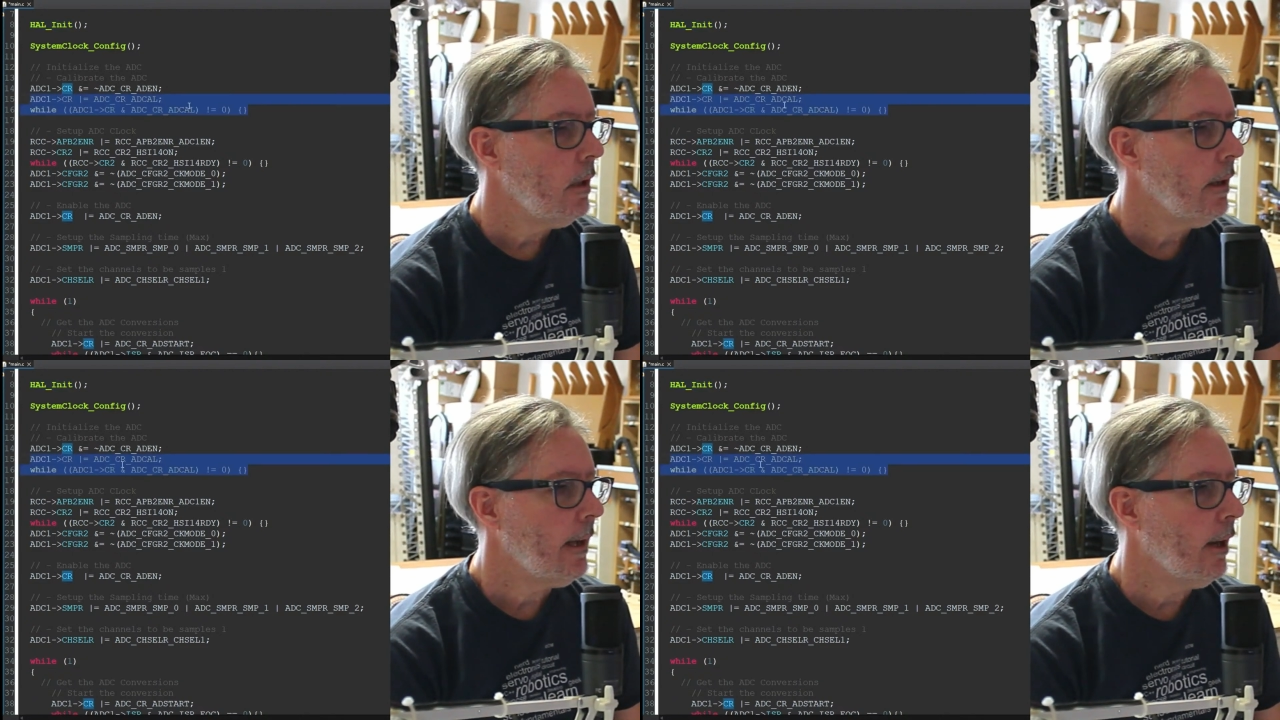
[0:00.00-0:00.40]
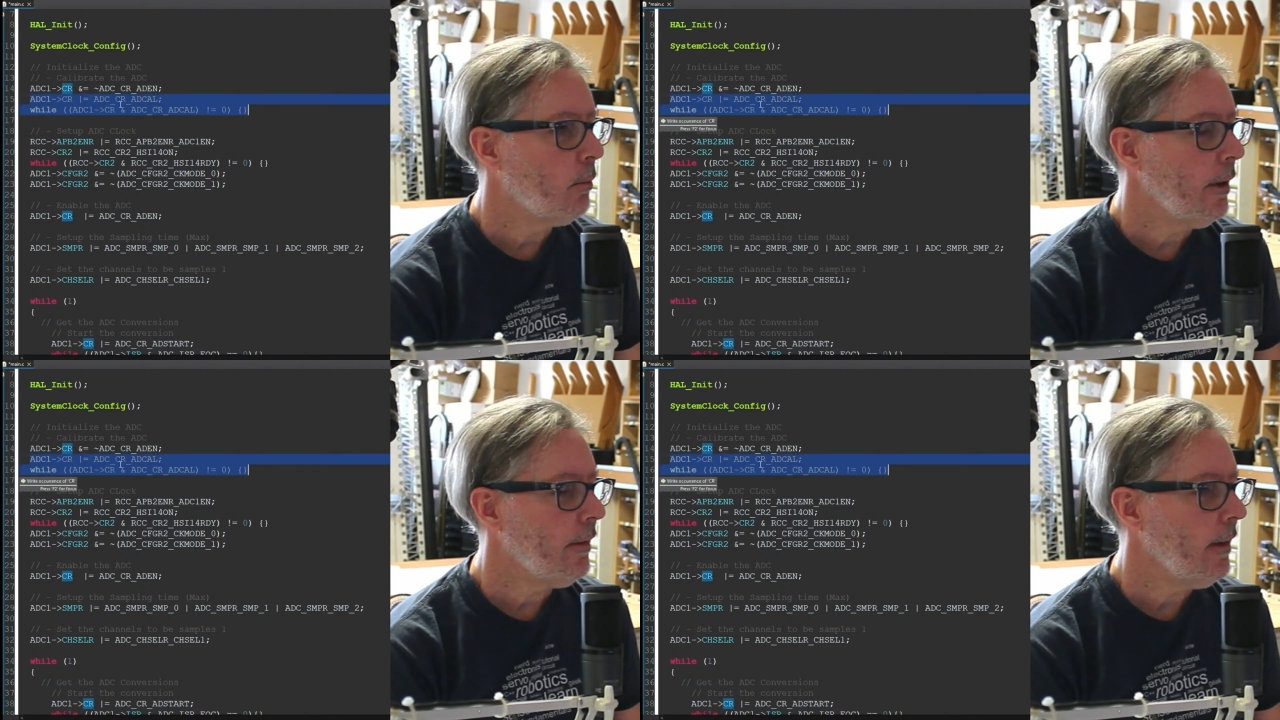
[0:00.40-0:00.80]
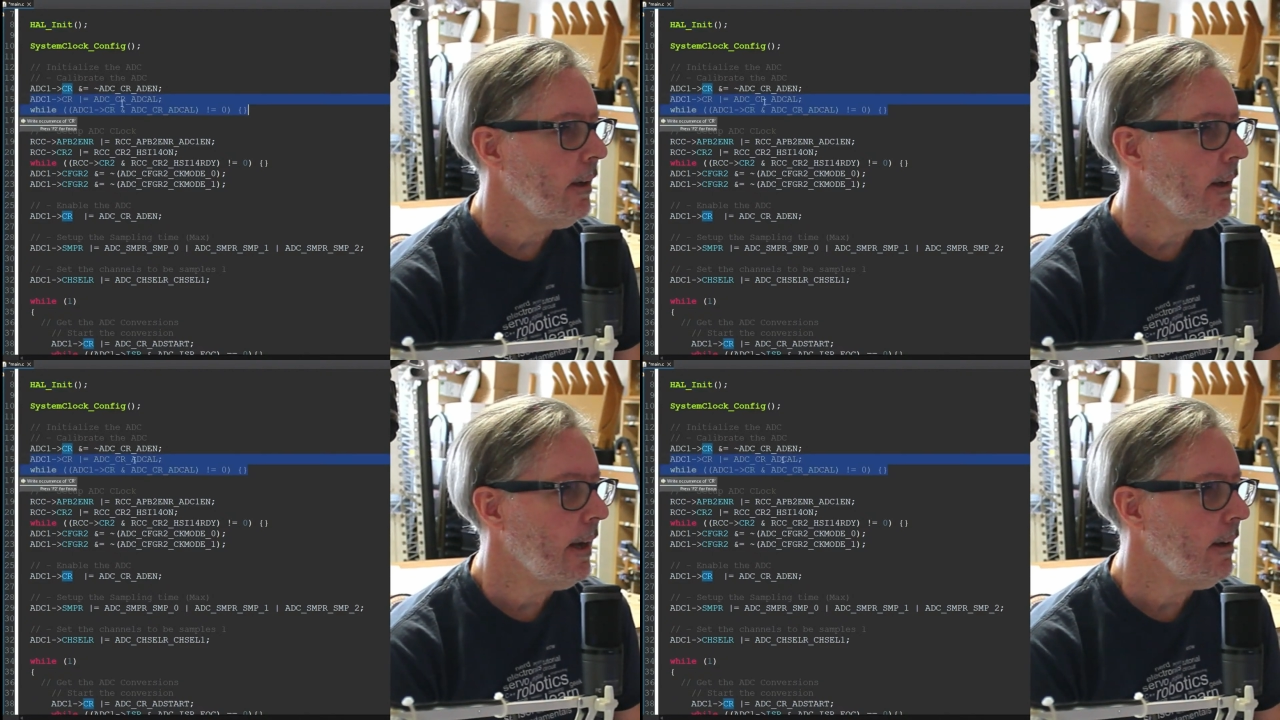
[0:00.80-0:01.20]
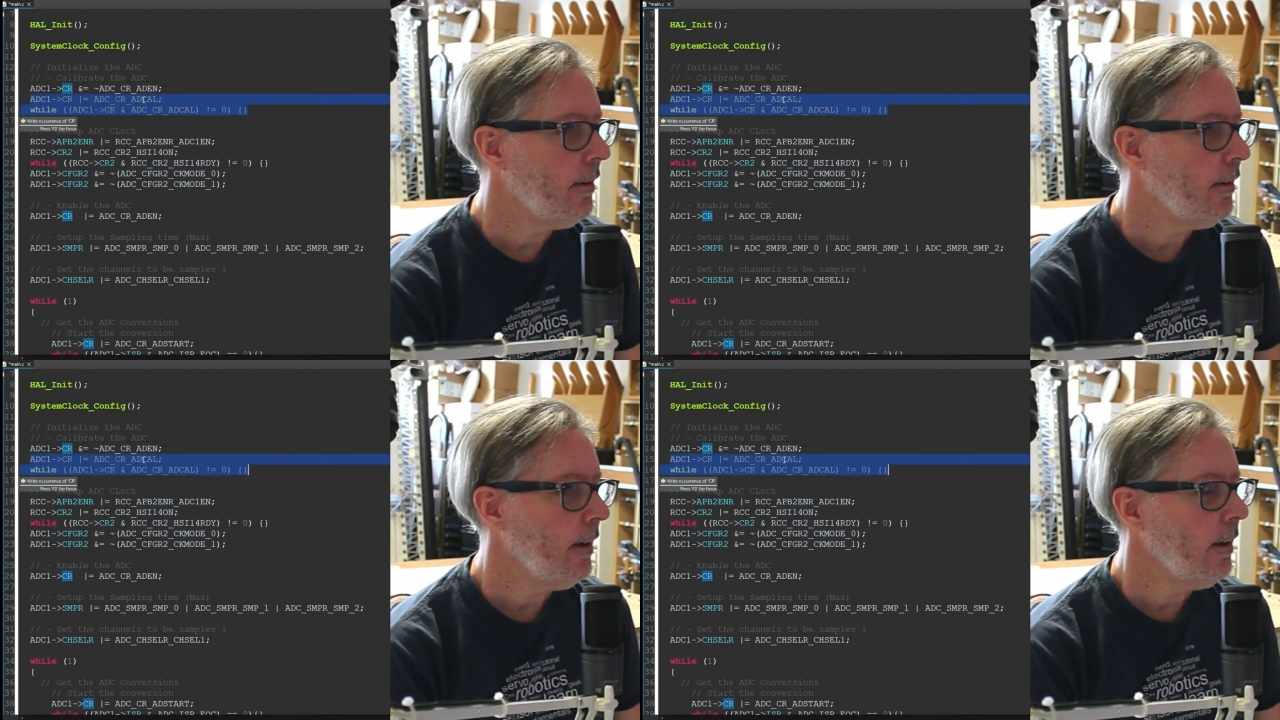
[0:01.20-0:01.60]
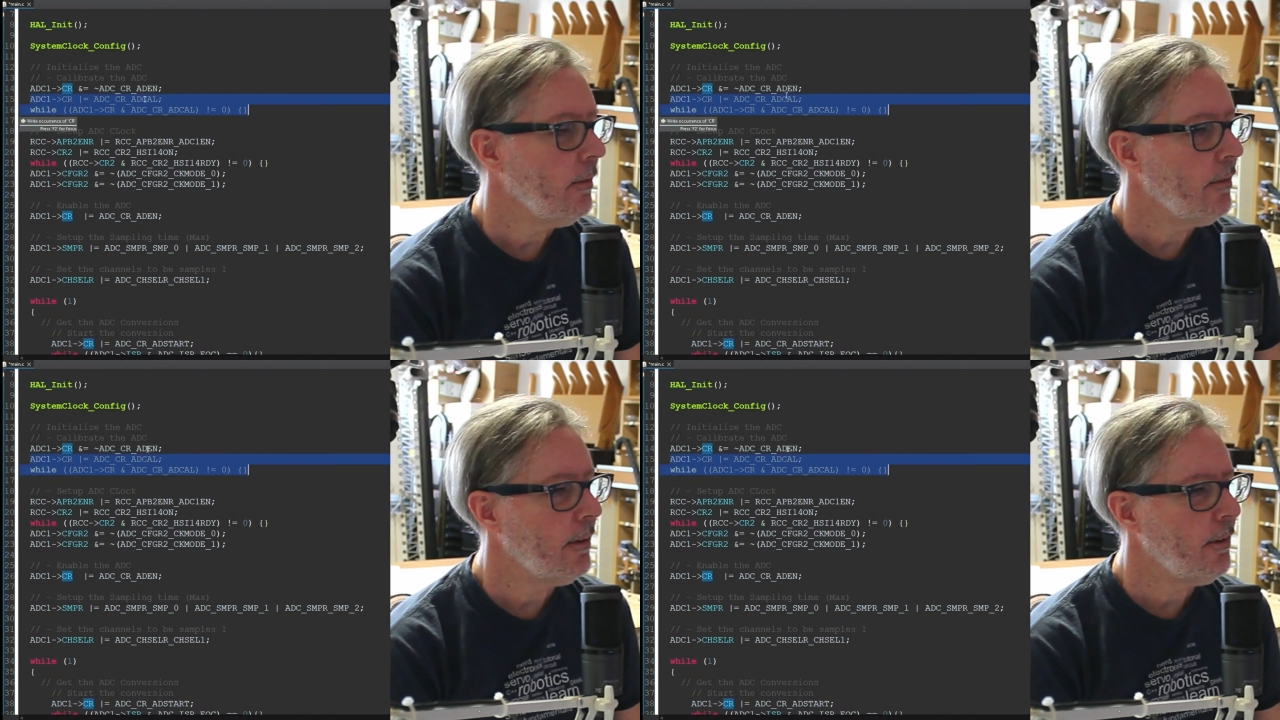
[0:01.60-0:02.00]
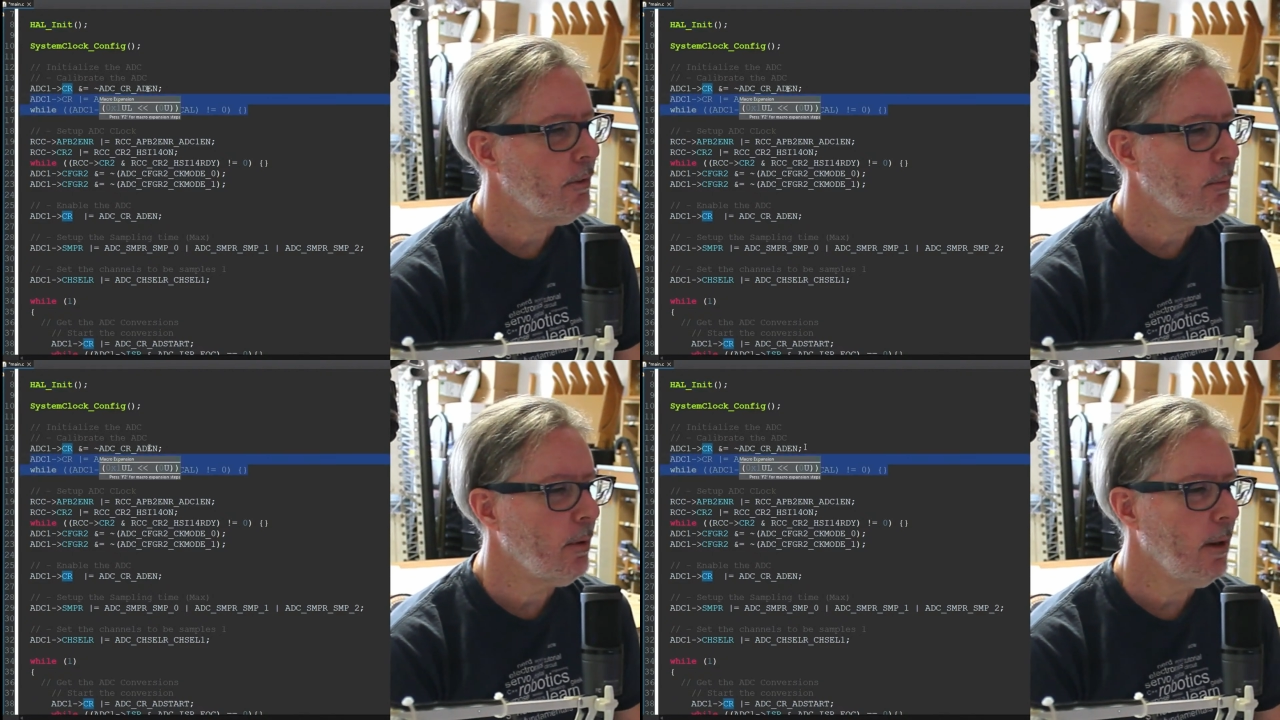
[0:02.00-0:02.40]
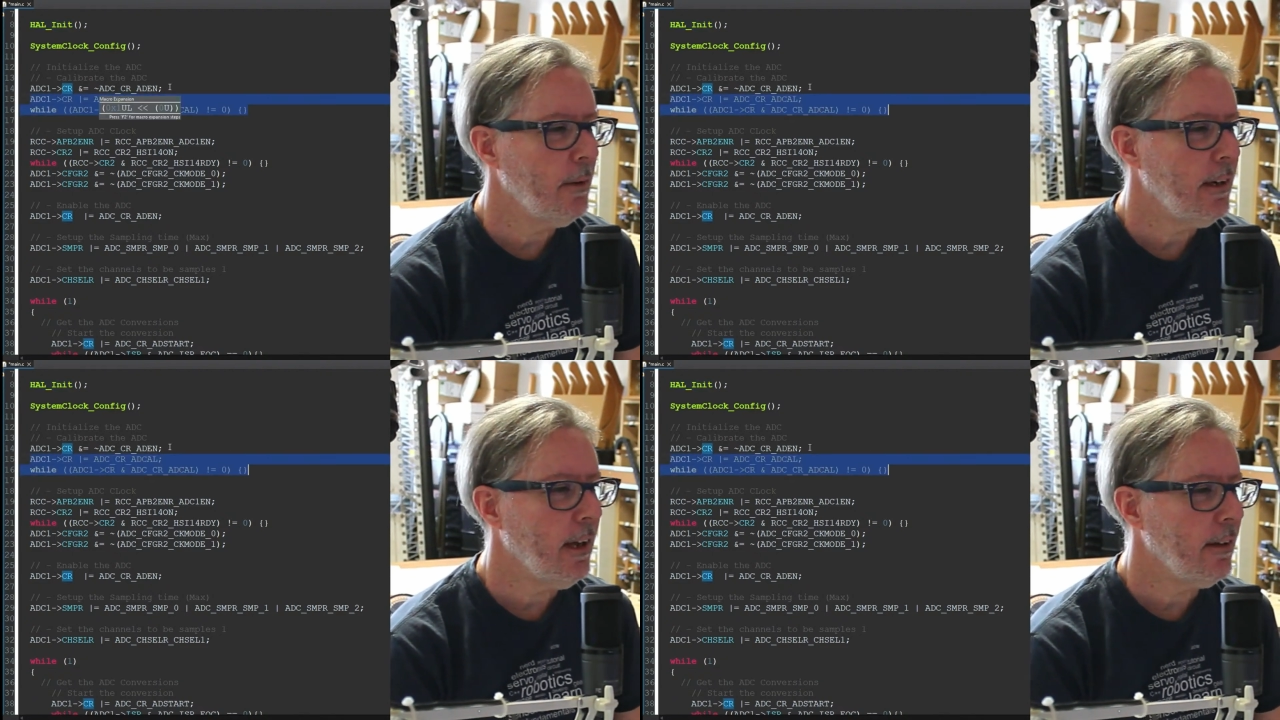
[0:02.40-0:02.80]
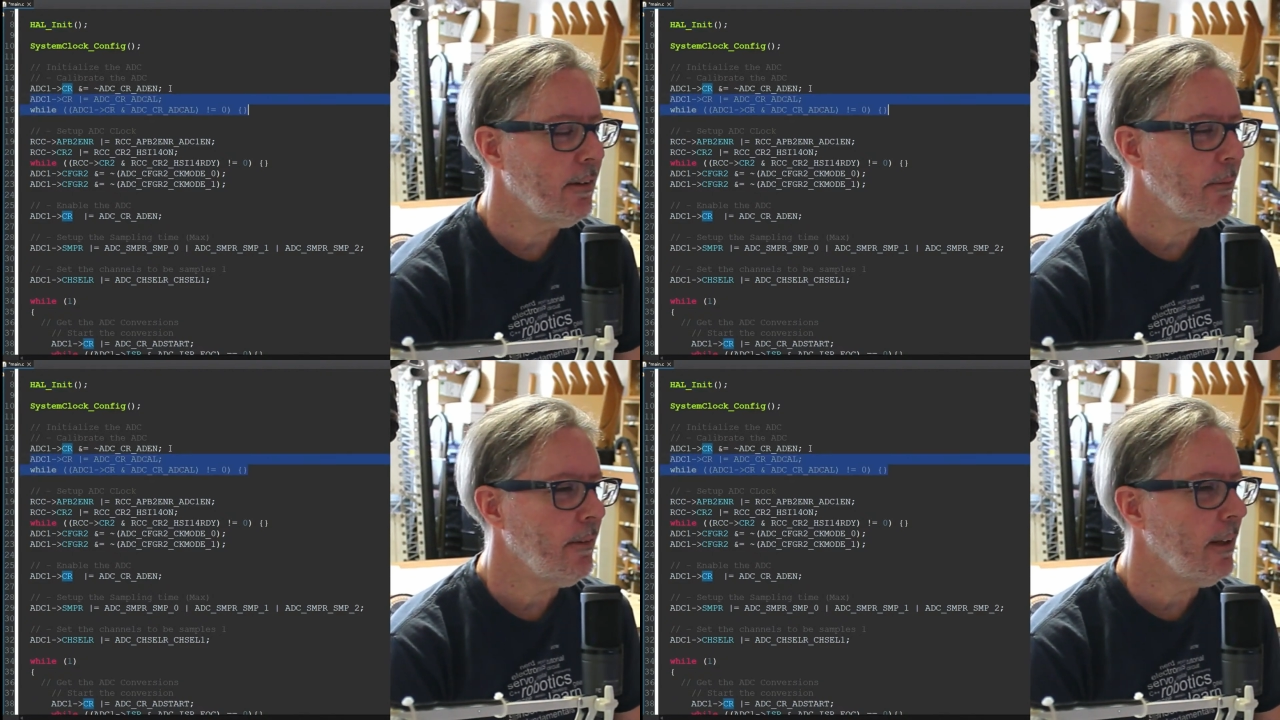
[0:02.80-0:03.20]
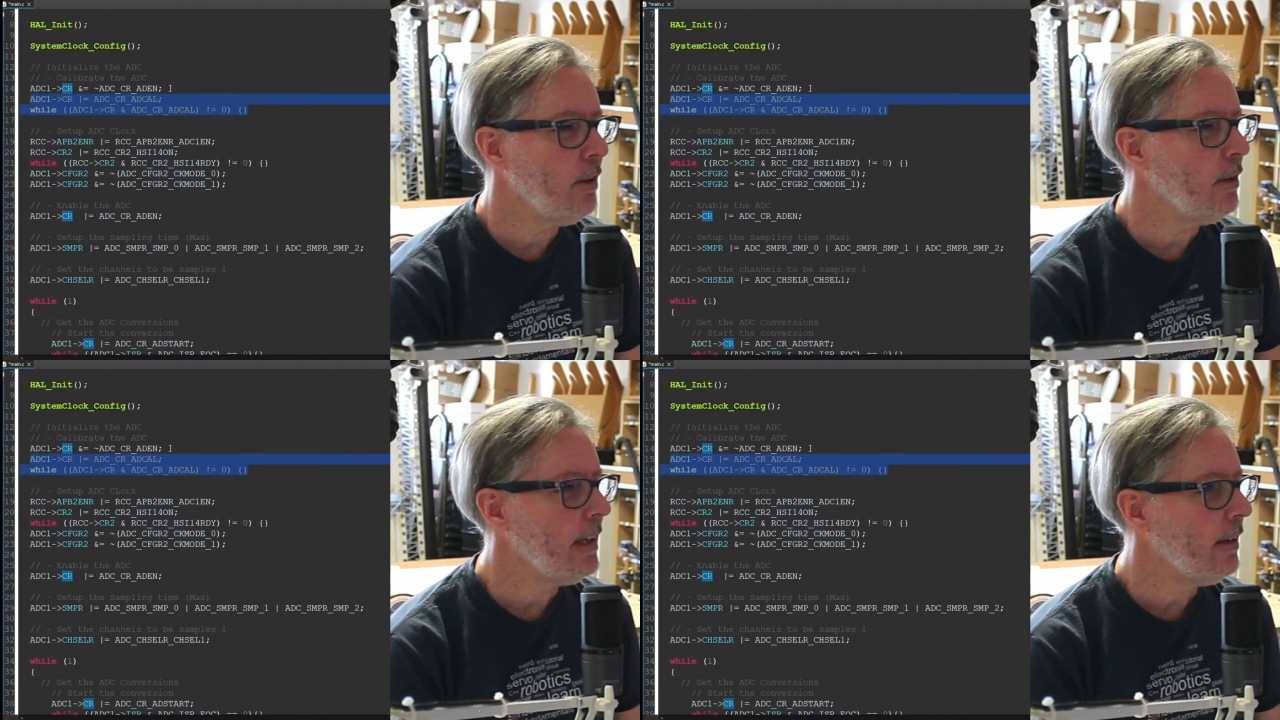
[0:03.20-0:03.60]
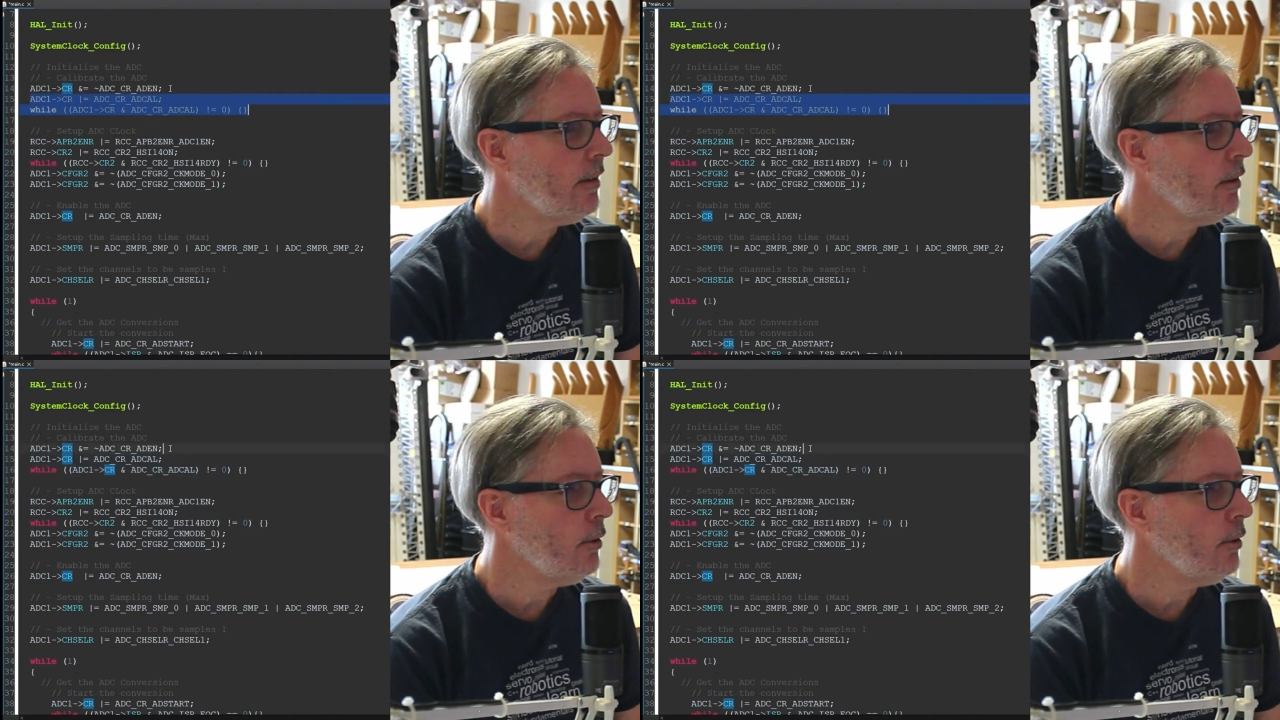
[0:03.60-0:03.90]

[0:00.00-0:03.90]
the ADC. This is probably not something that you need to do,